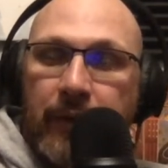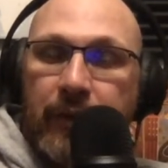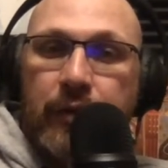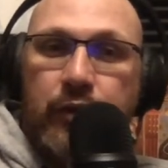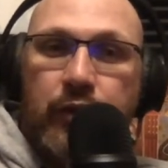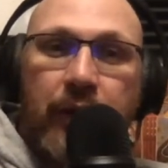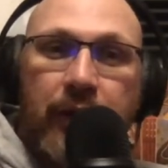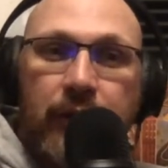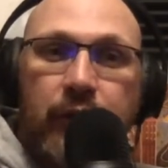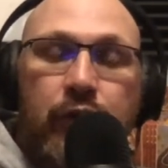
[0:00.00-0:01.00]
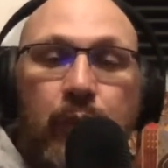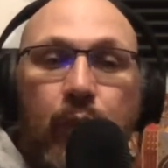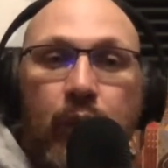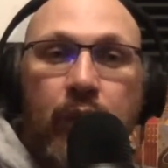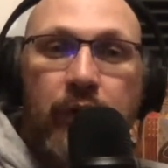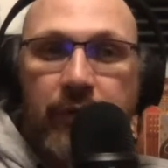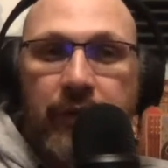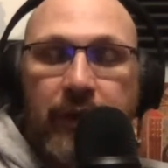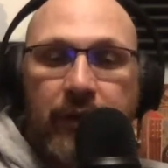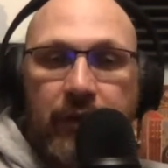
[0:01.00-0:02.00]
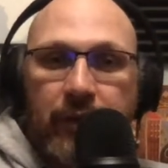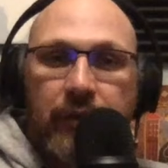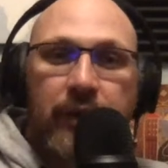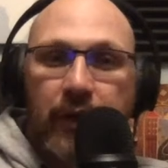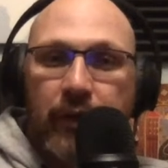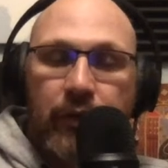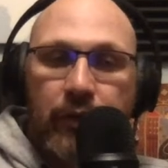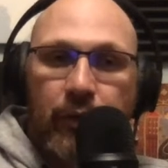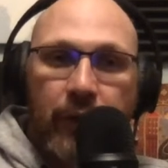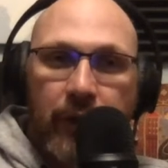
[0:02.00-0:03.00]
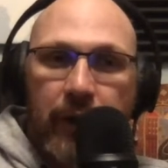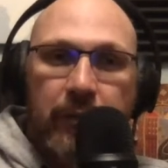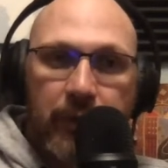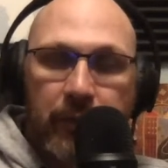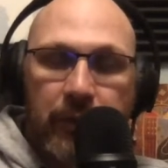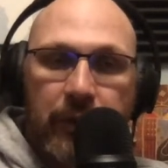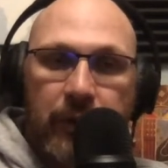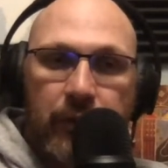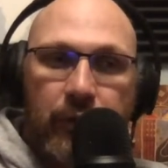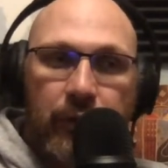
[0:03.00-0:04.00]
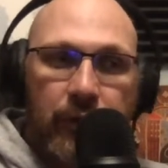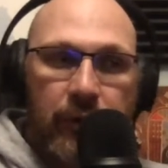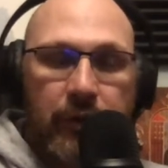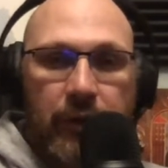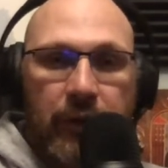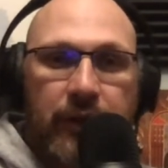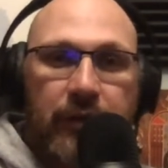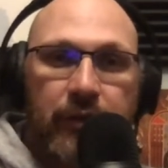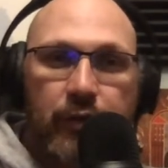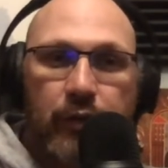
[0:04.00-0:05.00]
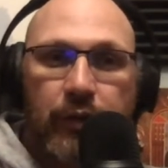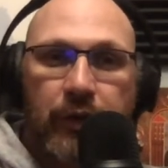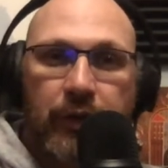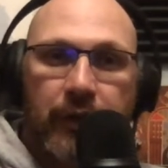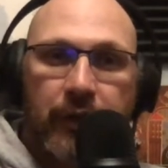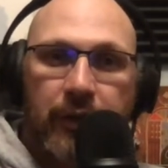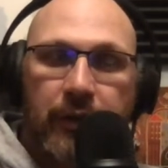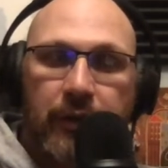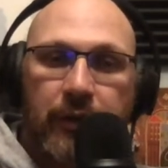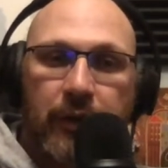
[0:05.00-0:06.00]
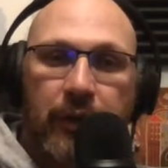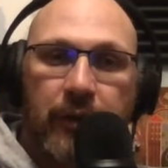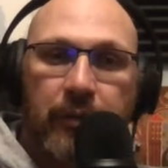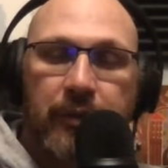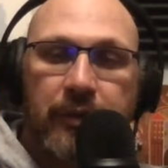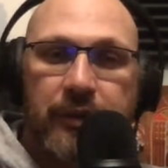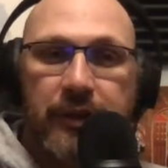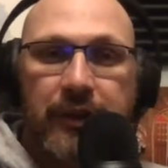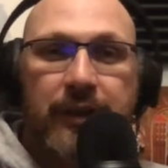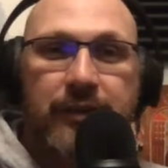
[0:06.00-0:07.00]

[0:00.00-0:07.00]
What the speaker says: trying to do more of, and that's kind of the reason why I'm going to be doing the activities coordinating position next